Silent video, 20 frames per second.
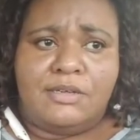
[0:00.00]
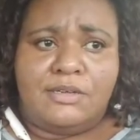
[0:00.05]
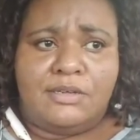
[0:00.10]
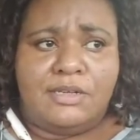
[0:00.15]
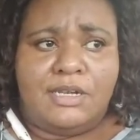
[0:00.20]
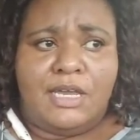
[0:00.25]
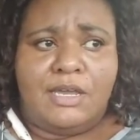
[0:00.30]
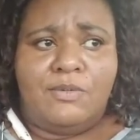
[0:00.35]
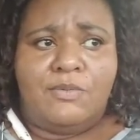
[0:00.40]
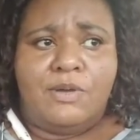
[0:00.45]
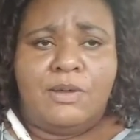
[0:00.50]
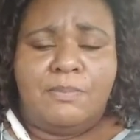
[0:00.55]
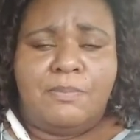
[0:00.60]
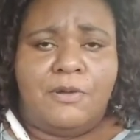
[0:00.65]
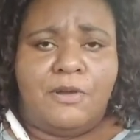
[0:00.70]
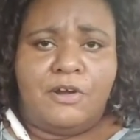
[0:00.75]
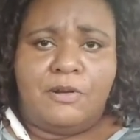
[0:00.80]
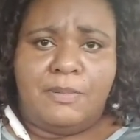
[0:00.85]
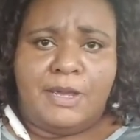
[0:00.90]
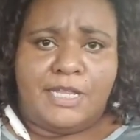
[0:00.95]
like what
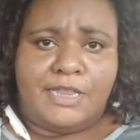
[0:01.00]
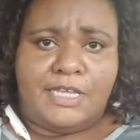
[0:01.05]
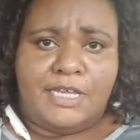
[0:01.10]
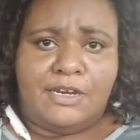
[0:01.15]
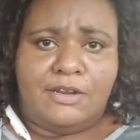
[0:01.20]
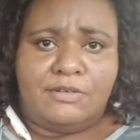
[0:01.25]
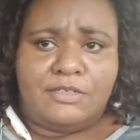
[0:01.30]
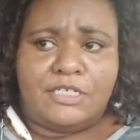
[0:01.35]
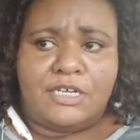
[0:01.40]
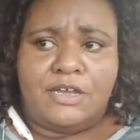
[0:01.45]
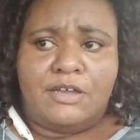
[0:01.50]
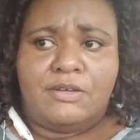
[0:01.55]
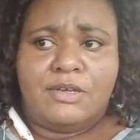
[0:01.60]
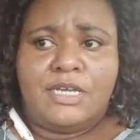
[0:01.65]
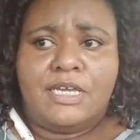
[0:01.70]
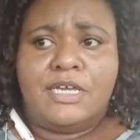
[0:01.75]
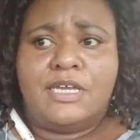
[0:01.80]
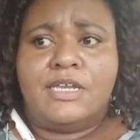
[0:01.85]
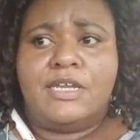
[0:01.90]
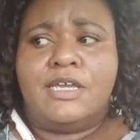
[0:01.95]
part about that don't y'all
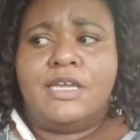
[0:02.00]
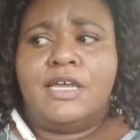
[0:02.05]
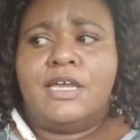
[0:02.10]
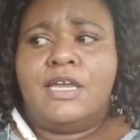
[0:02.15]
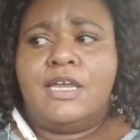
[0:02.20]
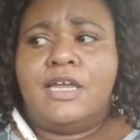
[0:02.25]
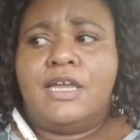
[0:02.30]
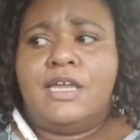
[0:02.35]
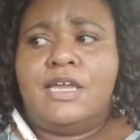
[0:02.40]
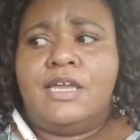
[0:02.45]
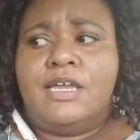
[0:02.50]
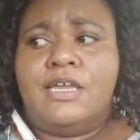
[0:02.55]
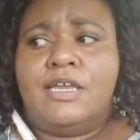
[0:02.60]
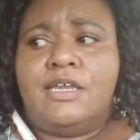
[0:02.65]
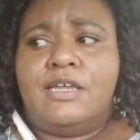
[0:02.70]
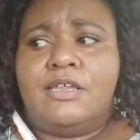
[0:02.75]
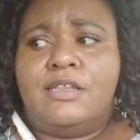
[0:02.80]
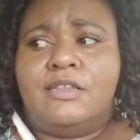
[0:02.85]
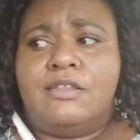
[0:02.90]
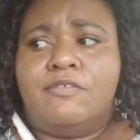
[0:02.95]
get
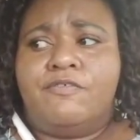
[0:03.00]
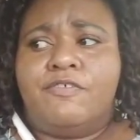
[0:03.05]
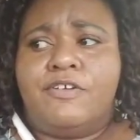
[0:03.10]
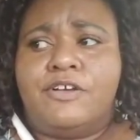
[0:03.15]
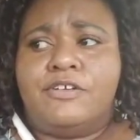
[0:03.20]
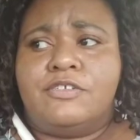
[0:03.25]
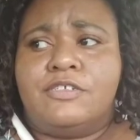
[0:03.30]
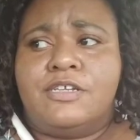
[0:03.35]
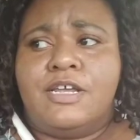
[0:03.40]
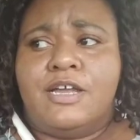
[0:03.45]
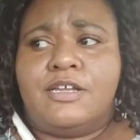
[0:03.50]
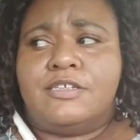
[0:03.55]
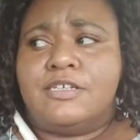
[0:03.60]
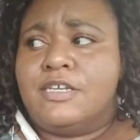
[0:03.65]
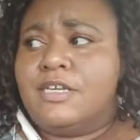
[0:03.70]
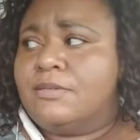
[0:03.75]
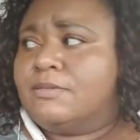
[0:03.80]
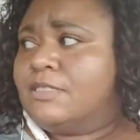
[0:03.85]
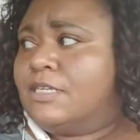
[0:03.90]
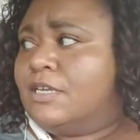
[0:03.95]
and the first doctor
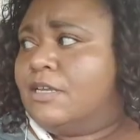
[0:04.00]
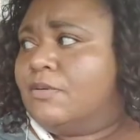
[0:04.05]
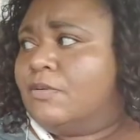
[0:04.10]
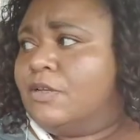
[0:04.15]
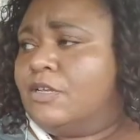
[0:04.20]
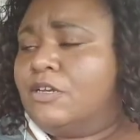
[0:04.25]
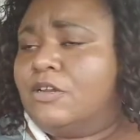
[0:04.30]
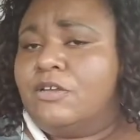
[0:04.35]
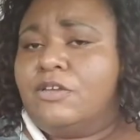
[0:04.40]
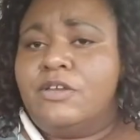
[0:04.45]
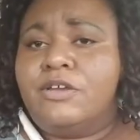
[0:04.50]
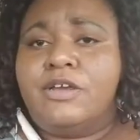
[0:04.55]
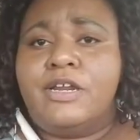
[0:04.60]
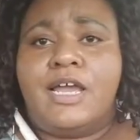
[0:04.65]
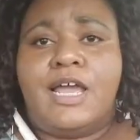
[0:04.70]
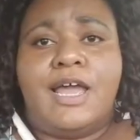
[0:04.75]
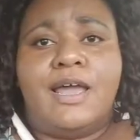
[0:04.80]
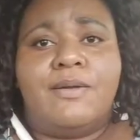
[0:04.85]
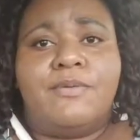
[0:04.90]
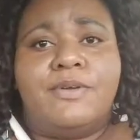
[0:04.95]
kept saying, well, you know, you're at
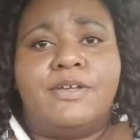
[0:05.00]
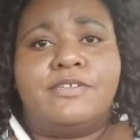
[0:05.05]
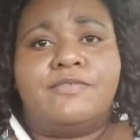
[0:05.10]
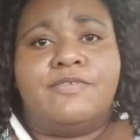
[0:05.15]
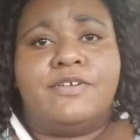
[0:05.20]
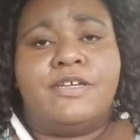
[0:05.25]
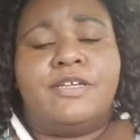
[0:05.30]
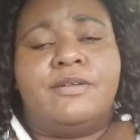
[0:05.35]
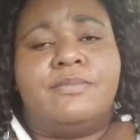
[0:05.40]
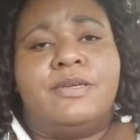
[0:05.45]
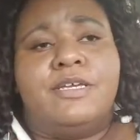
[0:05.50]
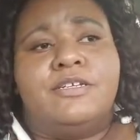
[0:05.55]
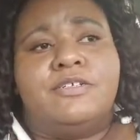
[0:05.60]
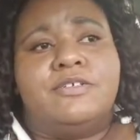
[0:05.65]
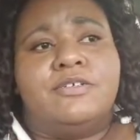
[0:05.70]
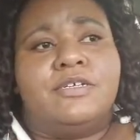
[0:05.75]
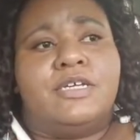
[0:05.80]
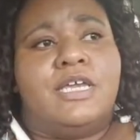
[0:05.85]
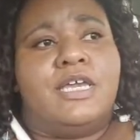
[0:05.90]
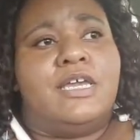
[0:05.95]
high risk for
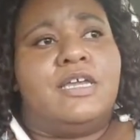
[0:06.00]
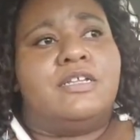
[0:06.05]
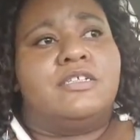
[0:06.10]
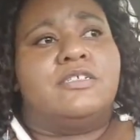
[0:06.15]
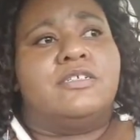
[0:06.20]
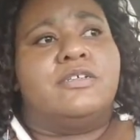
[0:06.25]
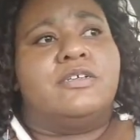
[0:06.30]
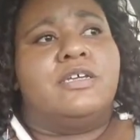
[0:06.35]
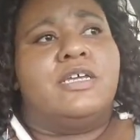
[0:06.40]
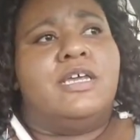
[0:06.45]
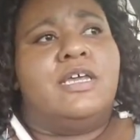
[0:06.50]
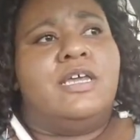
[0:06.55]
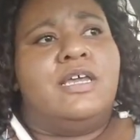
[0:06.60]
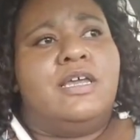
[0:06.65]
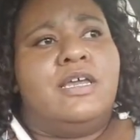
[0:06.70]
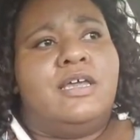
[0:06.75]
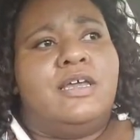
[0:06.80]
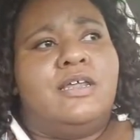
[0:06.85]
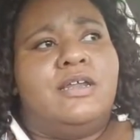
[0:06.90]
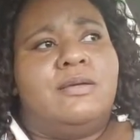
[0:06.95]
endometrial cancer.
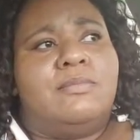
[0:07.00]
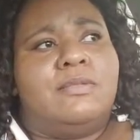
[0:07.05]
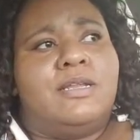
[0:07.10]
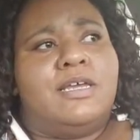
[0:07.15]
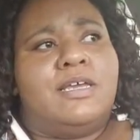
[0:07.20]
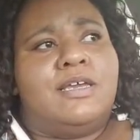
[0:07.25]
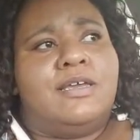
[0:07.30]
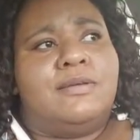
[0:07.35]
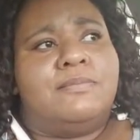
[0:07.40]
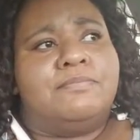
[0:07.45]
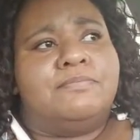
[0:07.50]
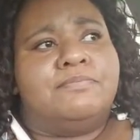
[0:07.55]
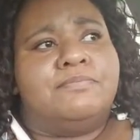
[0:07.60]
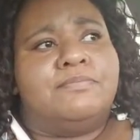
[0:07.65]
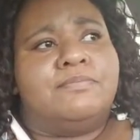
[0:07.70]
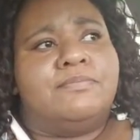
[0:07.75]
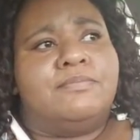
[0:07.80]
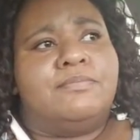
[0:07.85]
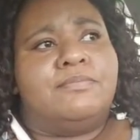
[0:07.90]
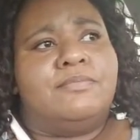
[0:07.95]
And I'm like,
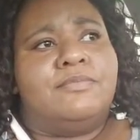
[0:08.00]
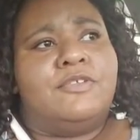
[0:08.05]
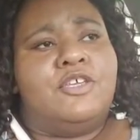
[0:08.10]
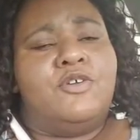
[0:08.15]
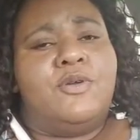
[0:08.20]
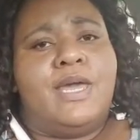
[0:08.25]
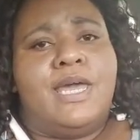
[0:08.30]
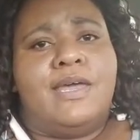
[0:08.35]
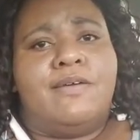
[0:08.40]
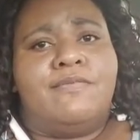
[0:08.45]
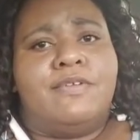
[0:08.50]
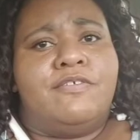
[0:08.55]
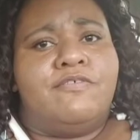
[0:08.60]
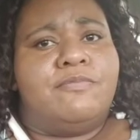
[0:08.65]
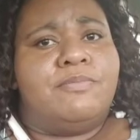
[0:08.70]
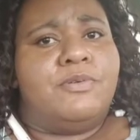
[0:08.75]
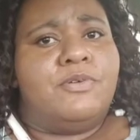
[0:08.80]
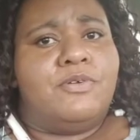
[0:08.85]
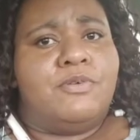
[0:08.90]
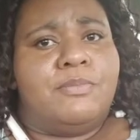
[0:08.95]
you haven't
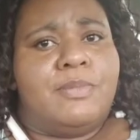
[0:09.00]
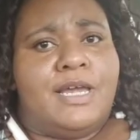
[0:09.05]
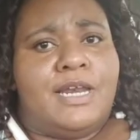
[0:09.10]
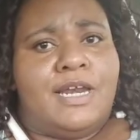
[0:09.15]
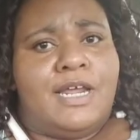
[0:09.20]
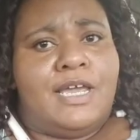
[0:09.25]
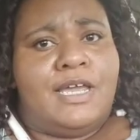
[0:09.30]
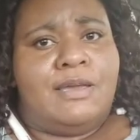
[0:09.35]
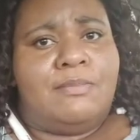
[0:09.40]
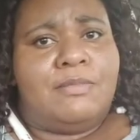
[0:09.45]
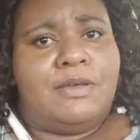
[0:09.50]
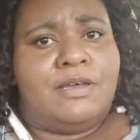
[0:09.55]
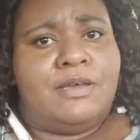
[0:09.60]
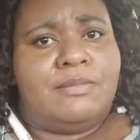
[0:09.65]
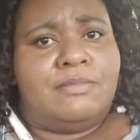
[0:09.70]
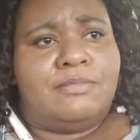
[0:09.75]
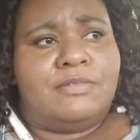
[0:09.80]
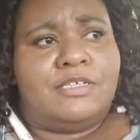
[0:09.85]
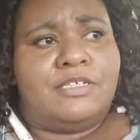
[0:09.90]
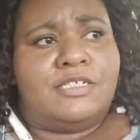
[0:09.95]
even pulled my name
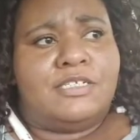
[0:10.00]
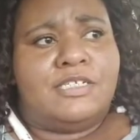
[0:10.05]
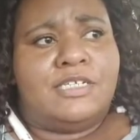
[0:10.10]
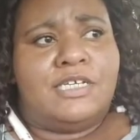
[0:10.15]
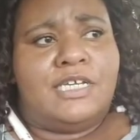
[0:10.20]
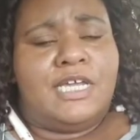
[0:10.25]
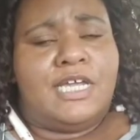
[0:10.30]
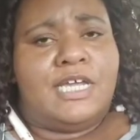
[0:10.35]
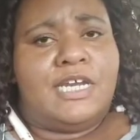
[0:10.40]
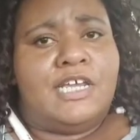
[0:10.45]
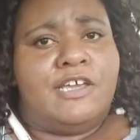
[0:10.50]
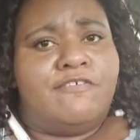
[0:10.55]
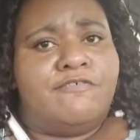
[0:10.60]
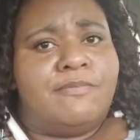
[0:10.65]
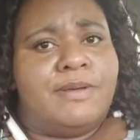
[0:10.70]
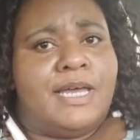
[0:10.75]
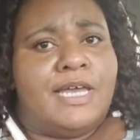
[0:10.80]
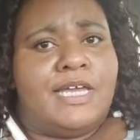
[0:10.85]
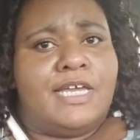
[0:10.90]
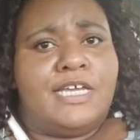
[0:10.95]
up to see any of
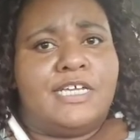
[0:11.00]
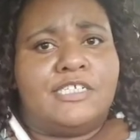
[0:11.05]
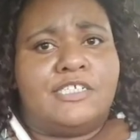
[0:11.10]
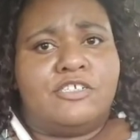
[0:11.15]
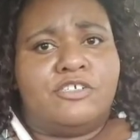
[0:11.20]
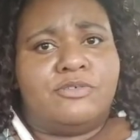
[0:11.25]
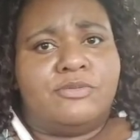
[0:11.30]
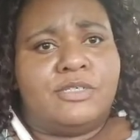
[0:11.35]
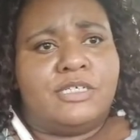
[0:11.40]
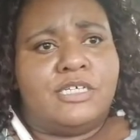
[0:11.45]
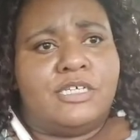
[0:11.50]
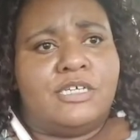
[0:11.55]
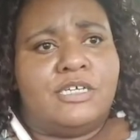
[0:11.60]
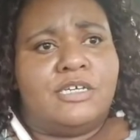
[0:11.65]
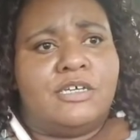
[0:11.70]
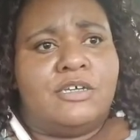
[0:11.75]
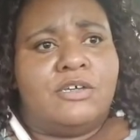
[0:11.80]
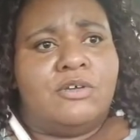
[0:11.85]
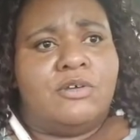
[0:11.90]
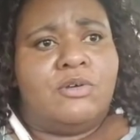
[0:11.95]
my history
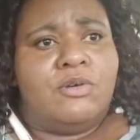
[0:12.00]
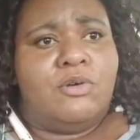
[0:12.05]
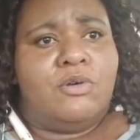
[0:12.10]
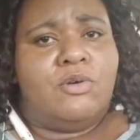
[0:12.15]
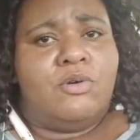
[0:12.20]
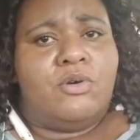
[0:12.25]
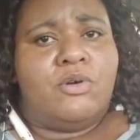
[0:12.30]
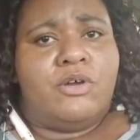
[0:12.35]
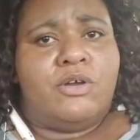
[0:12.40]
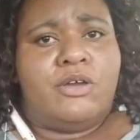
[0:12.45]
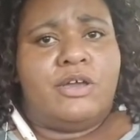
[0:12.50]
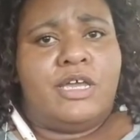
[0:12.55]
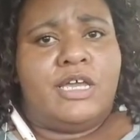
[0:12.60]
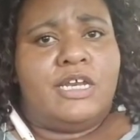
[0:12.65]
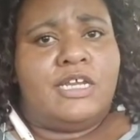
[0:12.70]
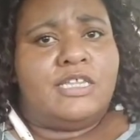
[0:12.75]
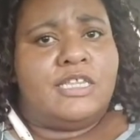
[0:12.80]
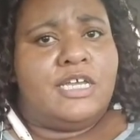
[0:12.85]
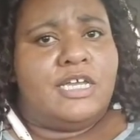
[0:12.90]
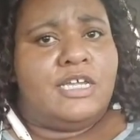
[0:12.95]
or
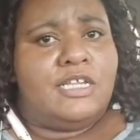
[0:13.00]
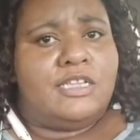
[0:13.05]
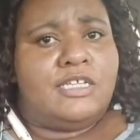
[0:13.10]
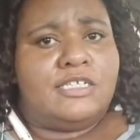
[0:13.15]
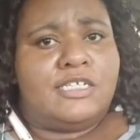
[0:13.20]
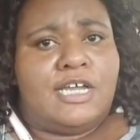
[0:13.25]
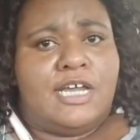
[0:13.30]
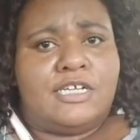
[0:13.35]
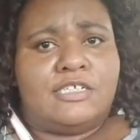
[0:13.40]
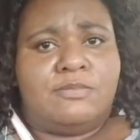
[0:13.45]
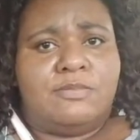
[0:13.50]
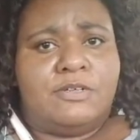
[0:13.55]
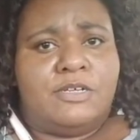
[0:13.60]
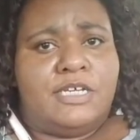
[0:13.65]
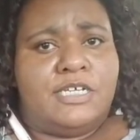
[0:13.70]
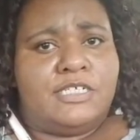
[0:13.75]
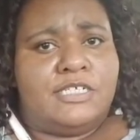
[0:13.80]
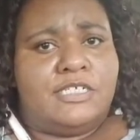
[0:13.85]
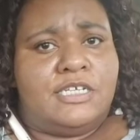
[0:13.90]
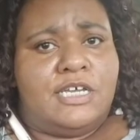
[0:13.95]
anything this hospital
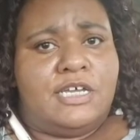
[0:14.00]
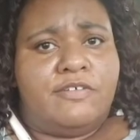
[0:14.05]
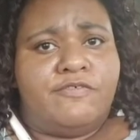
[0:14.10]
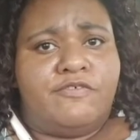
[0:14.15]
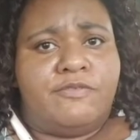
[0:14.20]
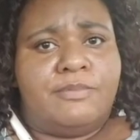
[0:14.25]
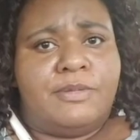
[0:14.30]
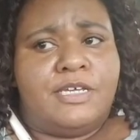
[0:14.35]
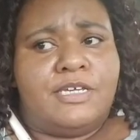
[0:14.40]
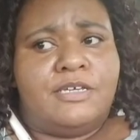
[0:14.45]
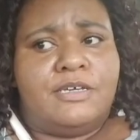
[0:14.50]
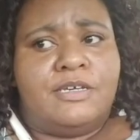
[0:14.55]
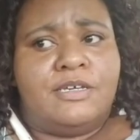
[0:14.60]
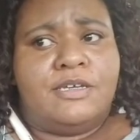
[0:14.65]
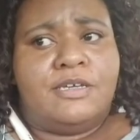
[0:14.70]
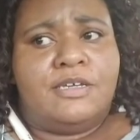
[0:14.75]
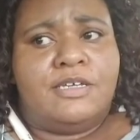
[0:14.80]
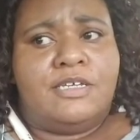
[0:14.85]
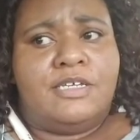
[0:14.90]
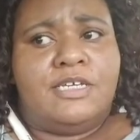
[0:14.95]
has done for me
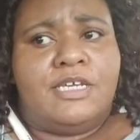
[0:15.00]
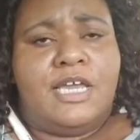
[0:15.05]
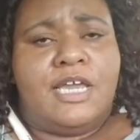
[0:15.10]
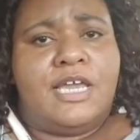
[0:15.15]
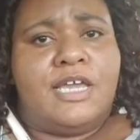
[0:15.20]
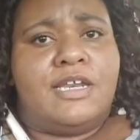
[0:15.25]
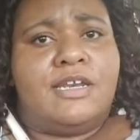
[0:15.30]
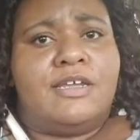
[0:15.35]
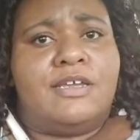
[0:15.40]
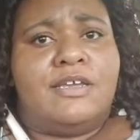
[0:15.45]
yet.